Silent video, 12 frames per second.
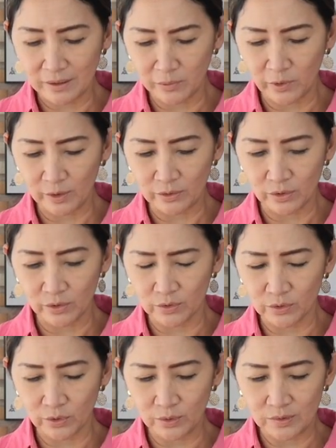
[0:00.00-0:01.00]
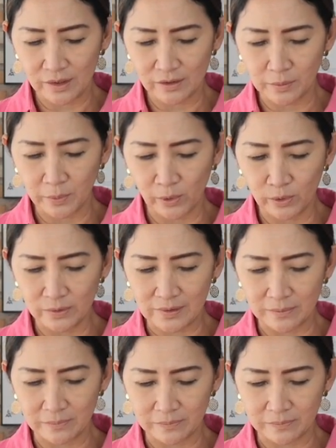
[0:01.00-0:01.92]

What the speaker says: I'm going to use 2 teaspoons.